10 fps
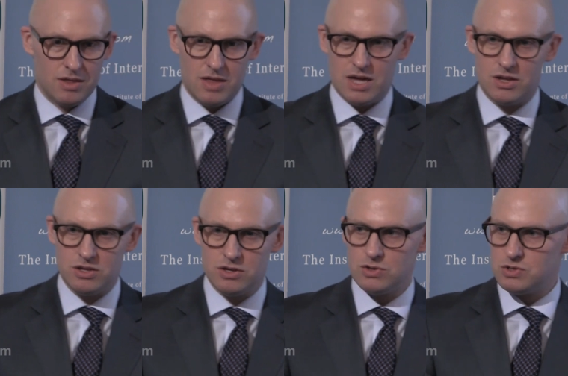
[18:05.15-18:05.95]
They
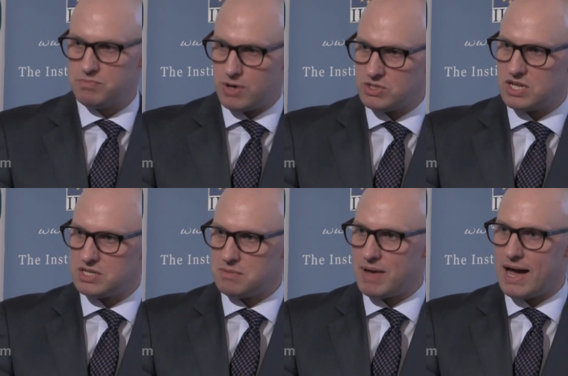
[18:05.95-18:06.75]
can use
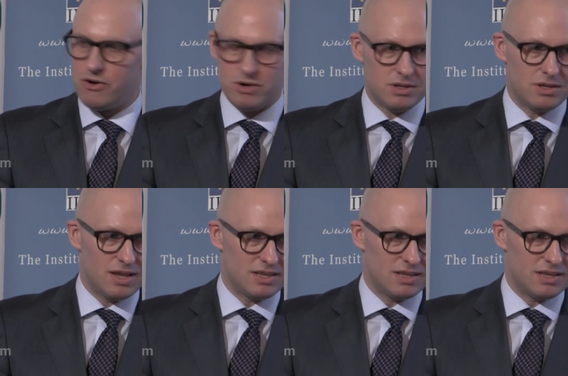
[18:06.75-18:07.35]
processing power and,